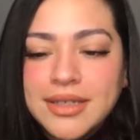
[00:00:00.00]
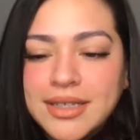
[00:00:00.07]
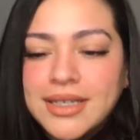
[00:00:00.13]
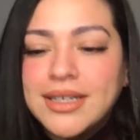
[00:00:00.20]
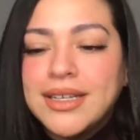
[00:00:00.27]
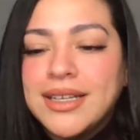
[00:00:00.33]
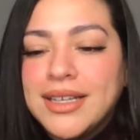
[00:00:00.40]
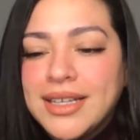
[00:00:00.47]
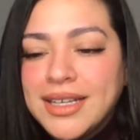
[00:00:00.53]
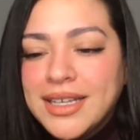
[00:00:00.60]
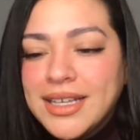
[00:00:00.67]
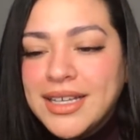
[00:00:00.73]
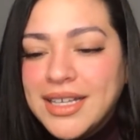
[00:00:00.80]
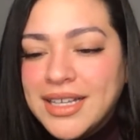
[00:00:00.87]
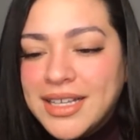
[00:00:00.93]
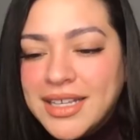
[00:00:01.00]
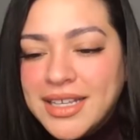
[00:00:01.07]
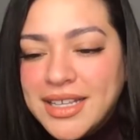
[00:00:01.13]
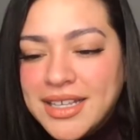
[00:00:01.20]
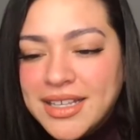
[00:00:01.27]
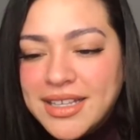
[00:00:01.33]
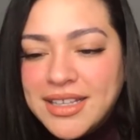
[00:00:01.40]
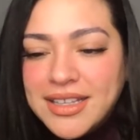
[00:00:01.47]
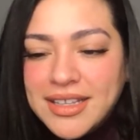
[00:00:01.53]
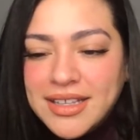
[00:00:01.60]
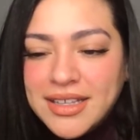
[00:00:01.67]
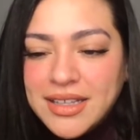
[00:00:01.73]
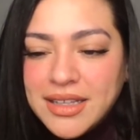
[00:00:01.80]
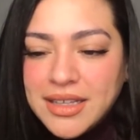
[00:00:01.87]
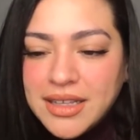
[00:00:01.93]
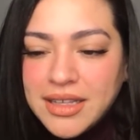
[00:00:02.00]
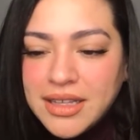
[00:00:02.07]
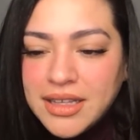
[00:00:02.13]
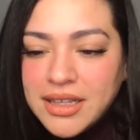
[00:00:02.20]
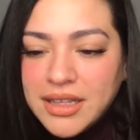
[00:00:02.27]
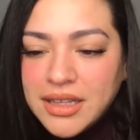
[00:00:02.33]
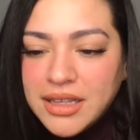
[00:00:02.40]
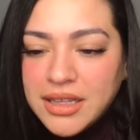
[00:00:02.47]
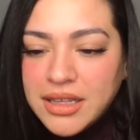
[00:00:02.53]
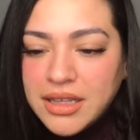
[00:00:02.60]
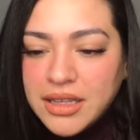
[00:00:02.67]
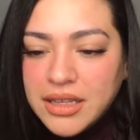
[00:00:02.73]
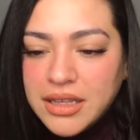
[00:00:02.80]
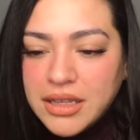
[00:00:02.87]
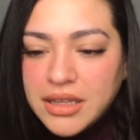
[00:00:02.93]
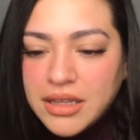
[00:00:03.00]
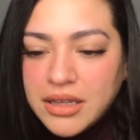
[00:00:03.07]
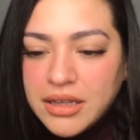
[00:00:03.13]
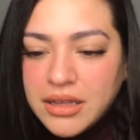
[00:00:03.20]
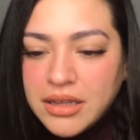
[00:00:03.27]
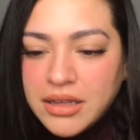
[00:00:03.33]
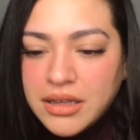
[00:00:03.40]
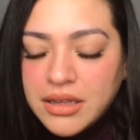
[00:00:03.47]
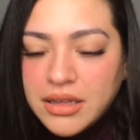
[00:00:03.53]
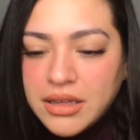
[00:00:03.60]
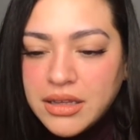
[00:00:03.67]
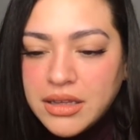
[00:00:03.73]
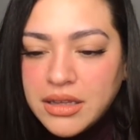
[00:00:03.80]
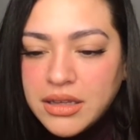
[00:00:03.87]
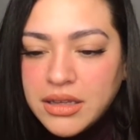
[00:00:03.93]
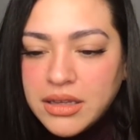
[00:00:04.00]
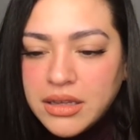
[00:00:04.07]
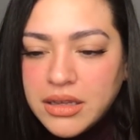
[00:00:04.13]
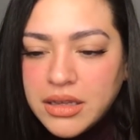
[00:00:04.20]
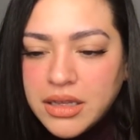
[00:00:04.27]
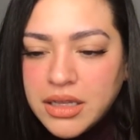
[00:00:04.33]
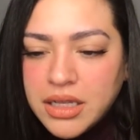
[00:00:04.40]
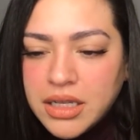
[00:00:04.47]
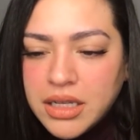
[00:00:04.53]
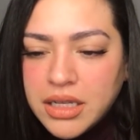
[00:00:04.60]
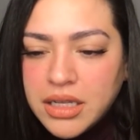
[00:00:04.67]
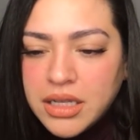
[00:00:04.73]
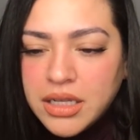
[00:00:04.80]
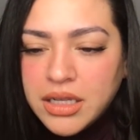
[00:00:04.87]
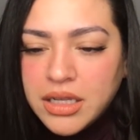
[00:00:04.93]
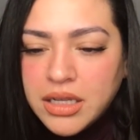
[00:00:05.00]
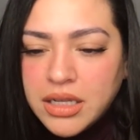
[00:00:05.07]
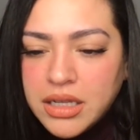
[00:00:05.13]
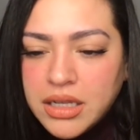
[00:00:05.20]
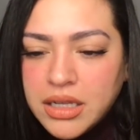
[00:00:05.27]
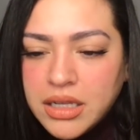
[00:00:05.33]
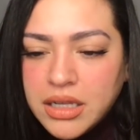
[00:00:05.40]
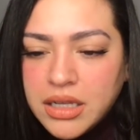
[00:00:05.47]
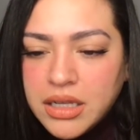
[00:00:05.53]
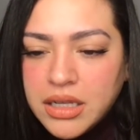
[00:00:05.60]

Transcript: No one is speaking in this clip.